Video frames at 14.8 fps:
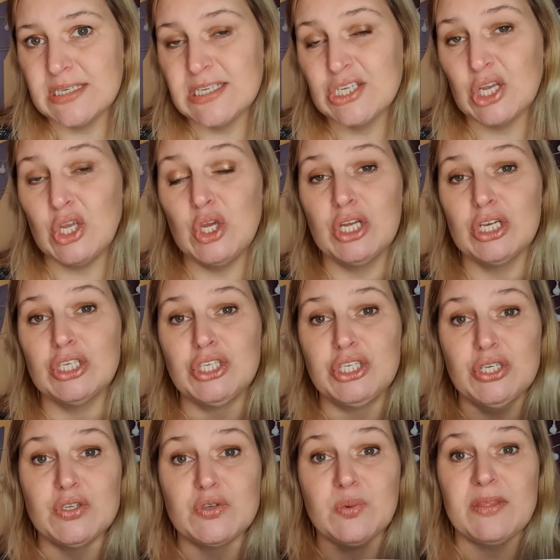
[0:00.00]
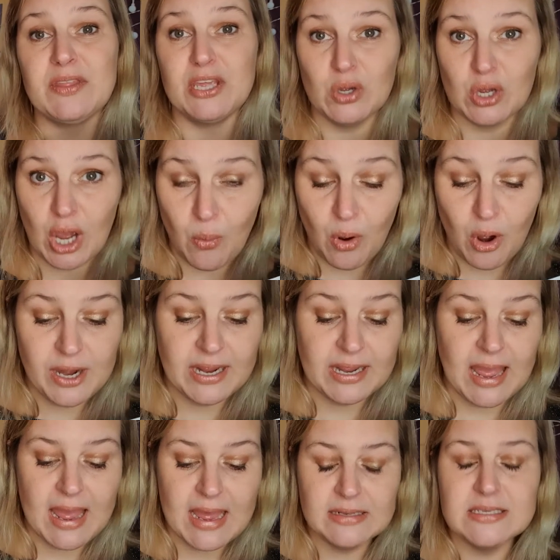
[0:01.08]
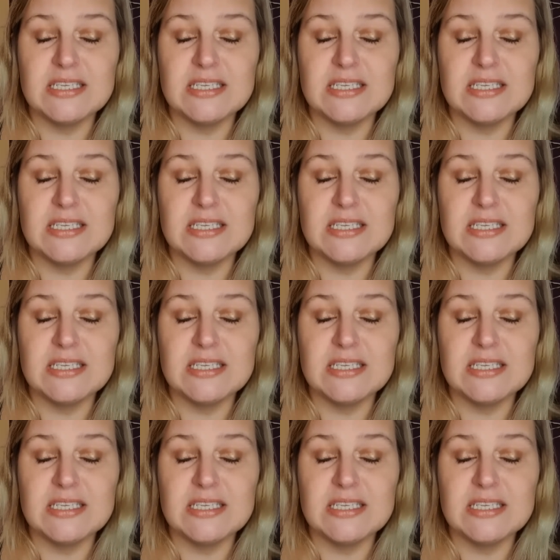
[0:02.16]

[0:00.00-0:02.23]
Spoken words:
So you can choose whether you go on again.